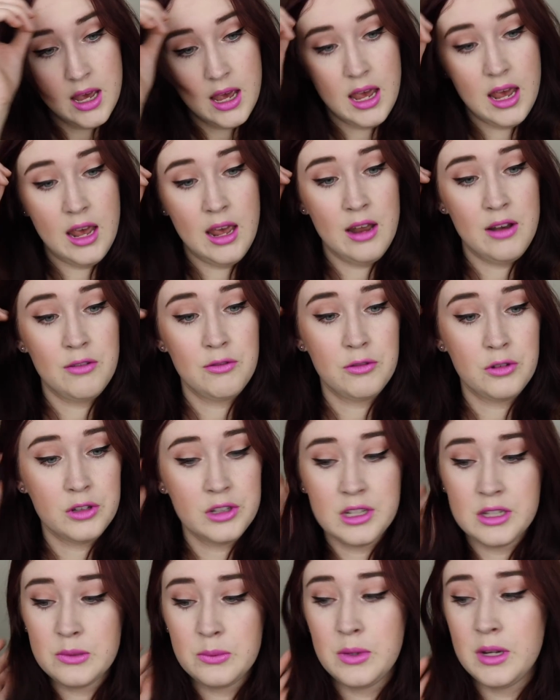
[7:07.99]
And for
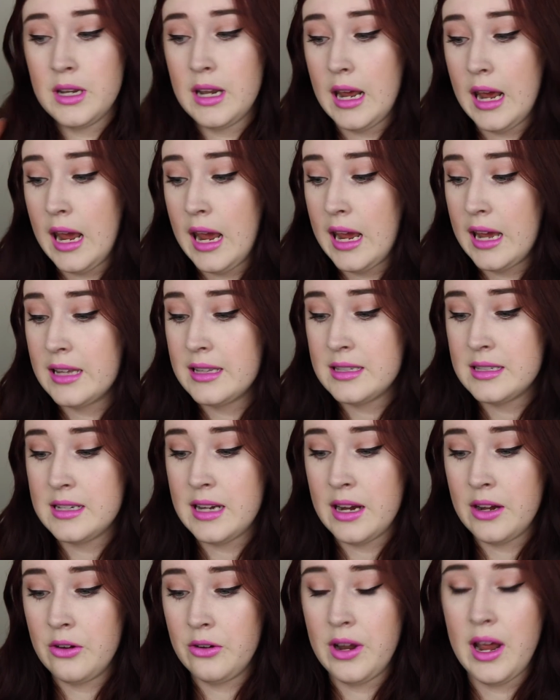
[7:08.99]
this one, hands
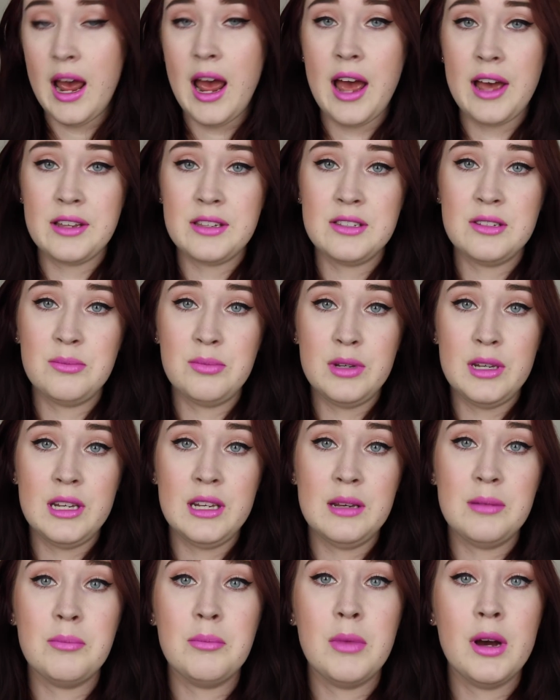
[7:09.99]
down, has to
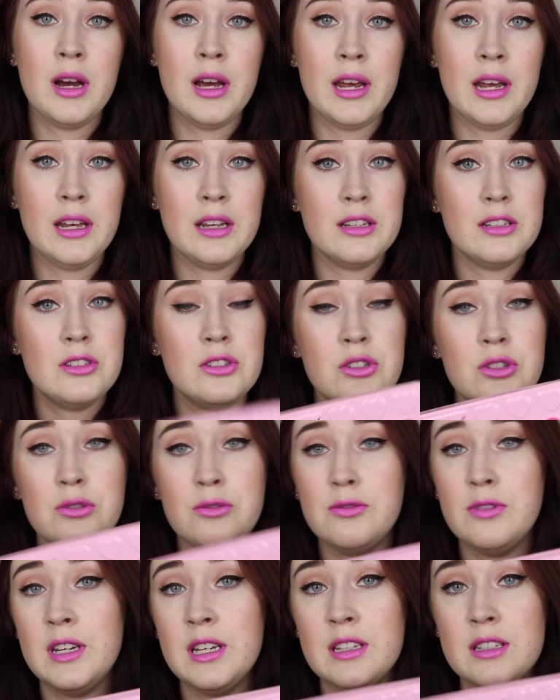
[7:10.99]
be my Too
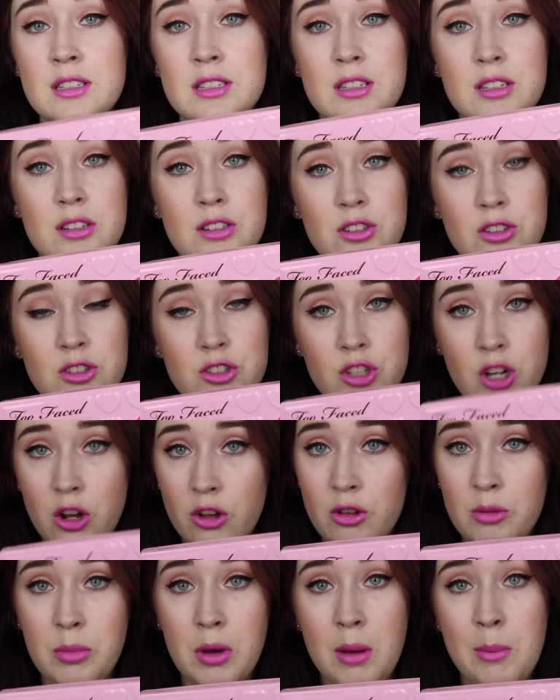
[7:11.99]
Faced
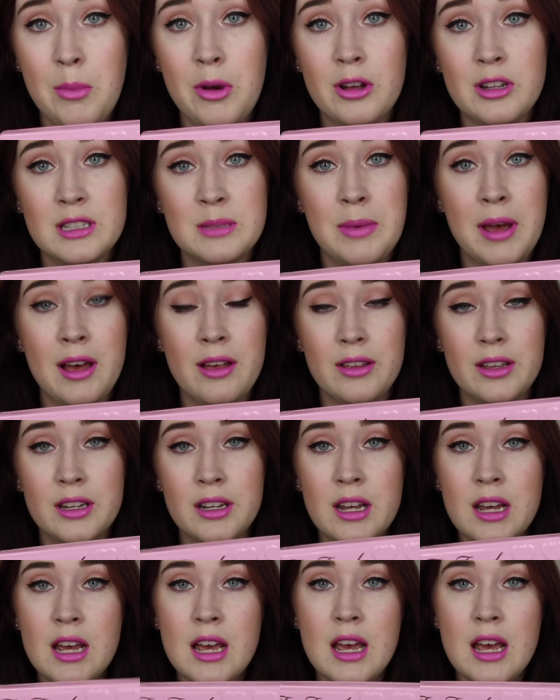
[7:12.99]
Chocolate Bonbons palette.